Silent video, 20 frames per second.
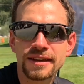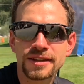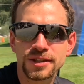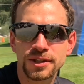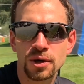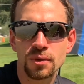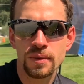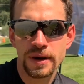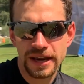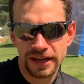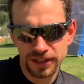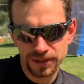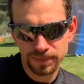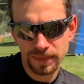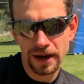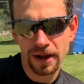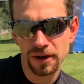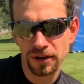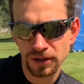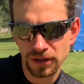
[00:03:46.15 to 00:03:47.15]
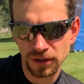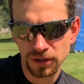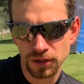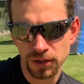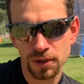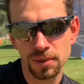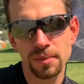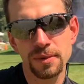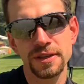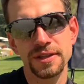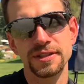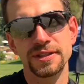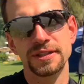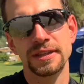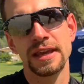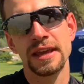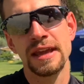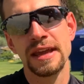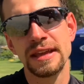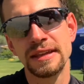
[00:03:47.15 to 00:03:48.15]
so we expanded the tubeless
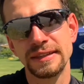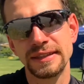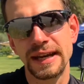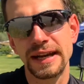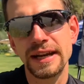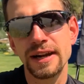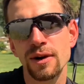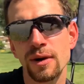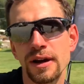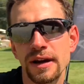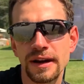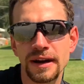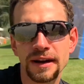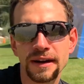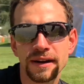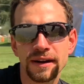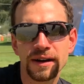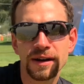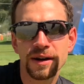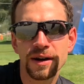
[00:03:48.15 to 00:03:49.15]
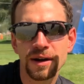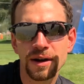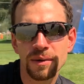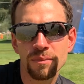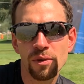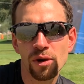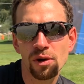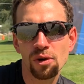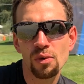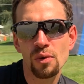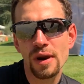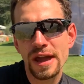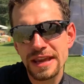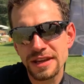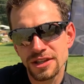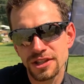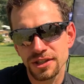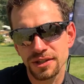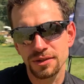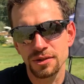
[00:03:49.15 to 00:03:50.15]
tire model
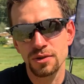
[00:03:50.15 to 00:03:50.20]
range